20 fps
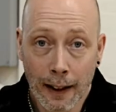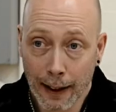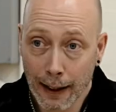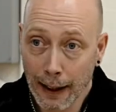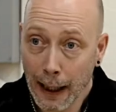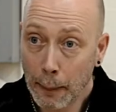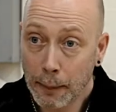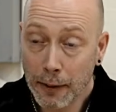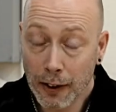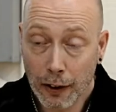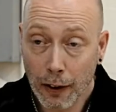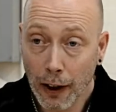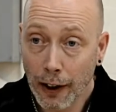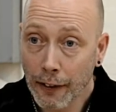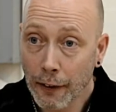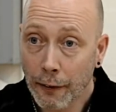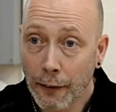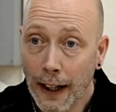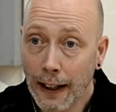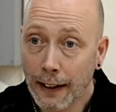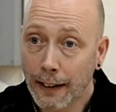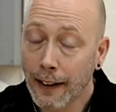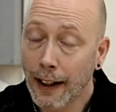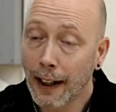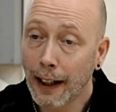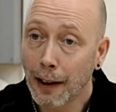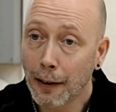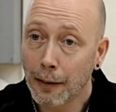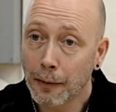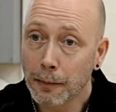Helped to grow in the fact
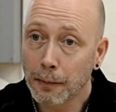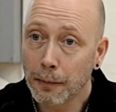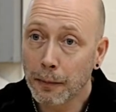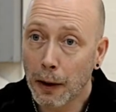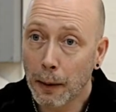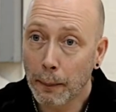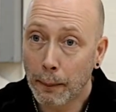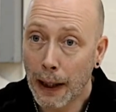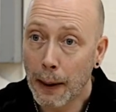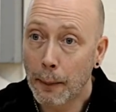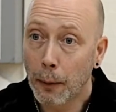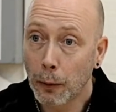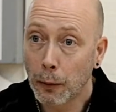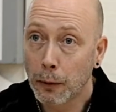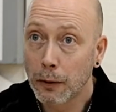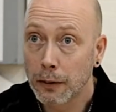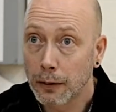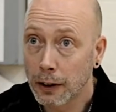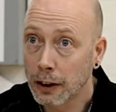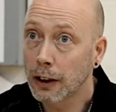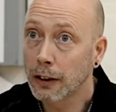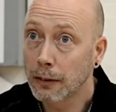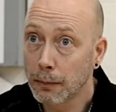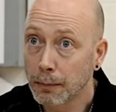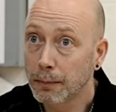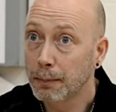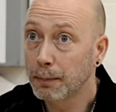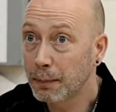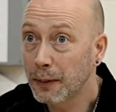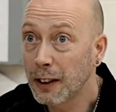that people
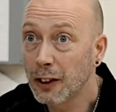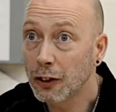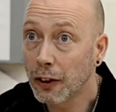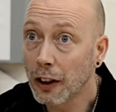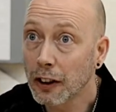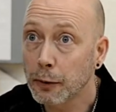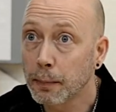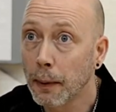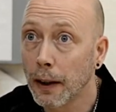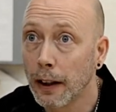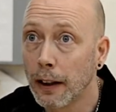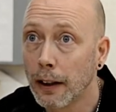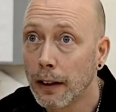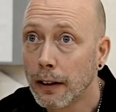can trust me.